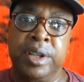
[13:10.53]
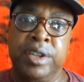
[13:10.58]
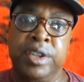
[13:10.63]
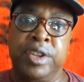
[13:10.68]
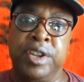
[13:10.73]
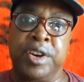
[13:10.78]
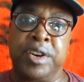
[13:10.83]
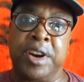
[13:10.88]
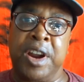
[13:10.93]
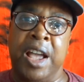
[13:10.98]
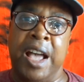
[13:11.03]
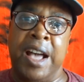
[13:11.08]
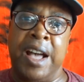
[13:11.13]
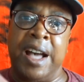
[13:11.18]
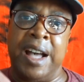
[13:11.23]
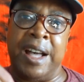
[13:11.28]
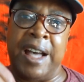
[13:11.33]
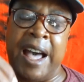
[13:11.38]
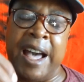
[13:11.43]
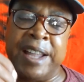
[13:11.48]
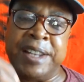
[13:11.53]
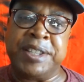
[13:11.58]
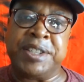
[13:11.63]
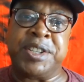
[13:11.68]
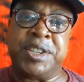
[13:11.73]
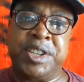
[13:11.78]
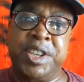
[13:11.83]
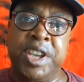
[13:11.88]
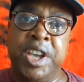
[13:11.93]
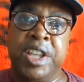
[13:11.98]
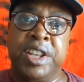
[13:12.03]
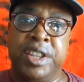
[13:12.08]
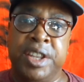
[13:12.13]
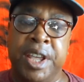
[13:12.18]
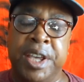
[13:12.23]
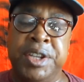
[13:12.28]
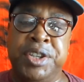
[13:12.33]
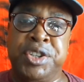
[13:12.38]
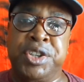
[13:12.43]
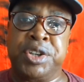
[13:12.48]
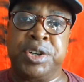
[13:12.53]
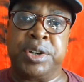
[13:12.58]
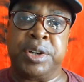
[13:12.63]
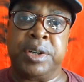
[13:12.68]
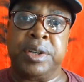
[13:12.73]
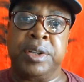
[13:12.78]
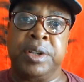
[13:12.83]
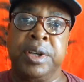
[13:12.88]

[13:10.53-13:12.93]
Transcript: they're anti-nature.